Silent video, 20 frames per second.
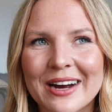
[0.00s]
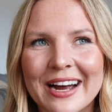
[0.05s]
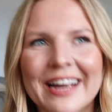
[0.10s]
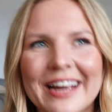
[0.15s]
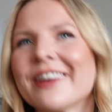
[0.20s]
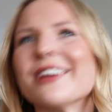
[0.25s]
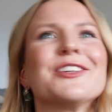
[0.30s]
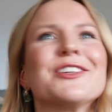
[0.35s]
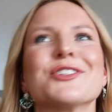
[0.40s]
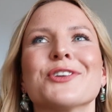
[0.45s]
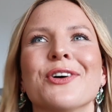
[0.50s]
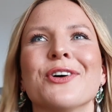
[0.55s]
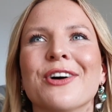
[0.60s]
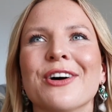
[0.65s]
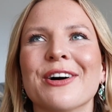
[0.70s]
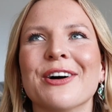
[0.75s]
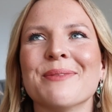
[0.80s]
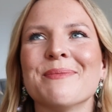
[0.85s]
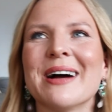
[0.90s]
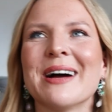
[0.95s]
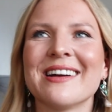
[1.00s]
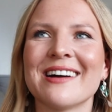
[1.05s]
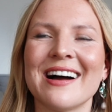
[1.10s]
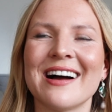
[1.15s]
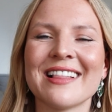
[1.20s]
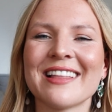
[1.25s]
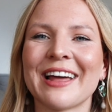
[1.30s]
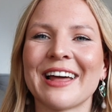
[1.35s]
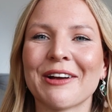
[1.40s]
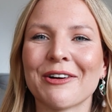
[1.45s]
I could draw my
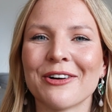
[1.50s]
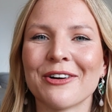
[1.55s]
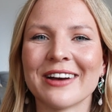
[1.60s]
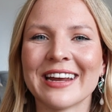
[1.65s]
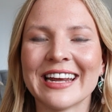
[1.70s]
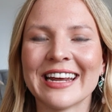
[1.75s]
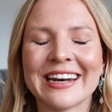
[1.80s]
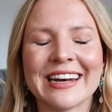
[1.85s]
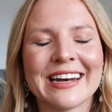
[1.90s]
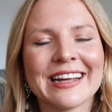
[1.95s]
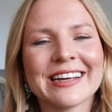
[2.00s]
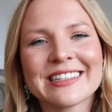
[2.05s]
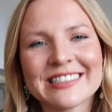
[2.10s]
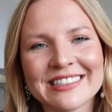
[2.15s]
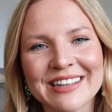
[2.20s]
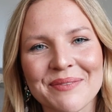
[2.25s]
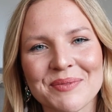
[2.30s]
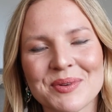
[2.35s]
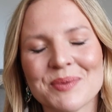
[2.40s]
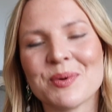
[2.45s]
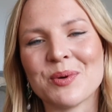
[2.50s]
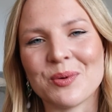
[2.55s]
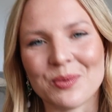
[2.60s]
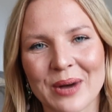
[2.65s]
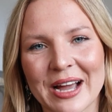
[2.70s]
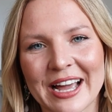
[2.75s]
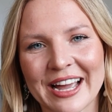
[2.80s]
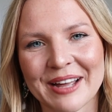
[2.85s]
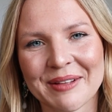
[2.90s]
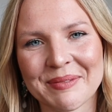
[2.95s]
eyeliner on in an acceptable
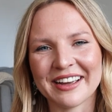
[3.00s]
way.